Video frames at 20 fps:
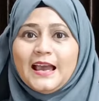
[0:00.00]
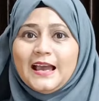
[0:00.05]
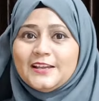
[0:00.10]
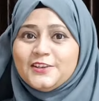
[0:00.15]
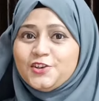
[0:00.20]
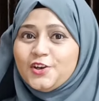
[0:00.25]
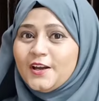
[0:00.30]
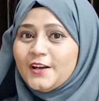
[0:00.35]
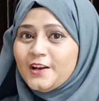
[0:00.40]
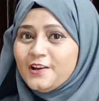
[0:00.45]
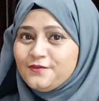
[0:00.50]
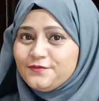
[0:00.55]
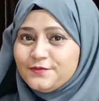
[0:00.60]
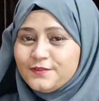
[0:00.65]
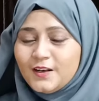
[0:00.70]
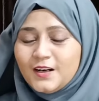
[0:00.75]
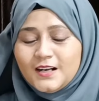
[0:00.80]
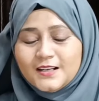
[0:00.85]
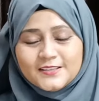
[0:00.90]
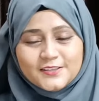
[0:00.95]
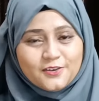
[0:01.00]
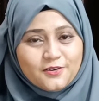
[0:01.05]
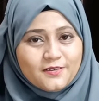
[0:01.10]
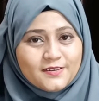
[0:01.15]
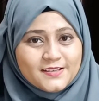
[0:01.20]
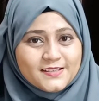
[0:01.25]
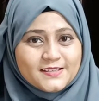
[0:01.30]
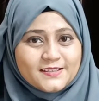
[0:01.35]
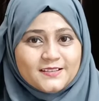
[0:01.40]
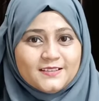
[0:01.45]
Your efforts,
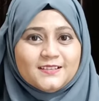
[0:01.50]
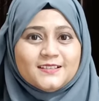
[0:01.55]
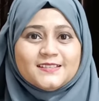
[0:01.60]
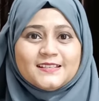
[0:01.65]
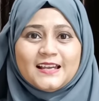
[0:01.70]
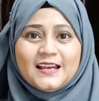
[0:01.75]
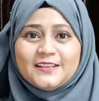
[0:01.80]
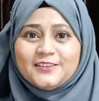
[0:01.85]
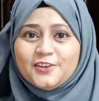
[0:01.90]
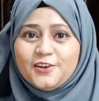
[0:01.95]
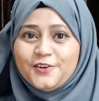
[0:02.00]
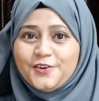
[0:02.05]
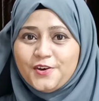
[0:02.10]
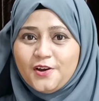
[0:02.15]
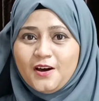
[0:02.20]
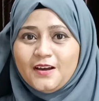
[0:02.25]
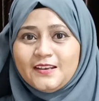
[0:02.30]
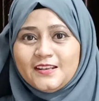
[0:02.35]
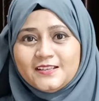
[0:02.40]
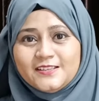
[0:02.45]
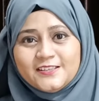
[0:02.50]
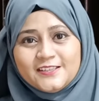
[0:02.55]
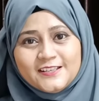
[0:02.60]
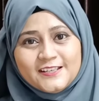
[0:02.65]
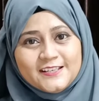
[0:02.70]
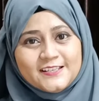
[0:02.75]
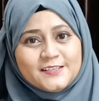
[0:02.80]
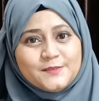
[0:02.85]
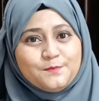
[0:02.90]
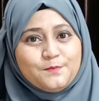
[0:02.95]
your skills and your knowledge
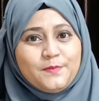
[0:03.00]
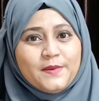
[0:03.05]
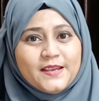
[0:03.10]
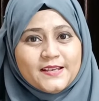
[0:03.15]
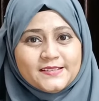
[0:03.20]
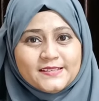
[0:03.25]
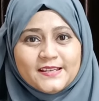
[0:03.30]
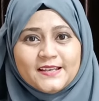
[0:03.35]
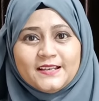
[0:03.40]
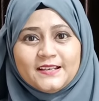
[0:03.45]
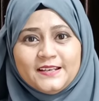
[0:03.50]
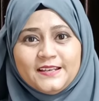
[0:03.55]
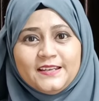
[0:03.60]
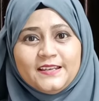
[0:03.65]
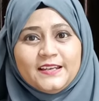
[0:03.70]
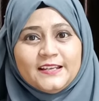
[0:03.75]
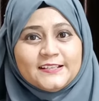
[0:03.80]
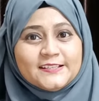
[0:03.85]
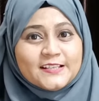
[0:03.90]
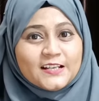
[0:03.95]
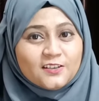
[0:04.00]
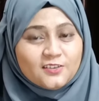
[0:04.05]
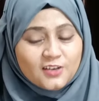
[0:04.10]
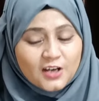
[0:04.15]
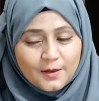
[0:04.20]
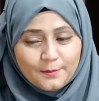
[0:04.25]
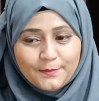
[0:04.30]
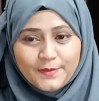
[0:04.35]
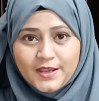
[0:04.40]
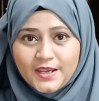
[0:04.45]
is basically, it's a
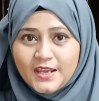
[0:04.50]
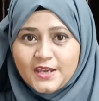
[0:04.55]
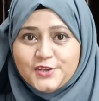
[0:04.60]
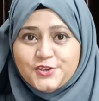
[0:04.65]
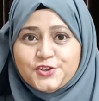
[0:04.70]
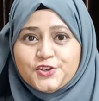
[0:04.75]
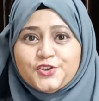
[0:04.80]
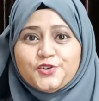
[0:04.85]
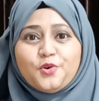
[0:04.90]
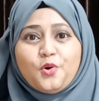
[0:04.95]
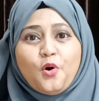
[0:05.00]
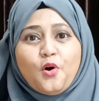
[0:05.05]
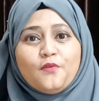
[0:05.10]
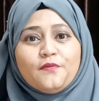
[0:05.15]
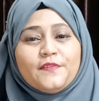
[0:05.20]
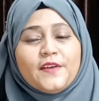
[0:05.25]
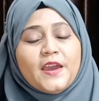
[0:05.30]
combination of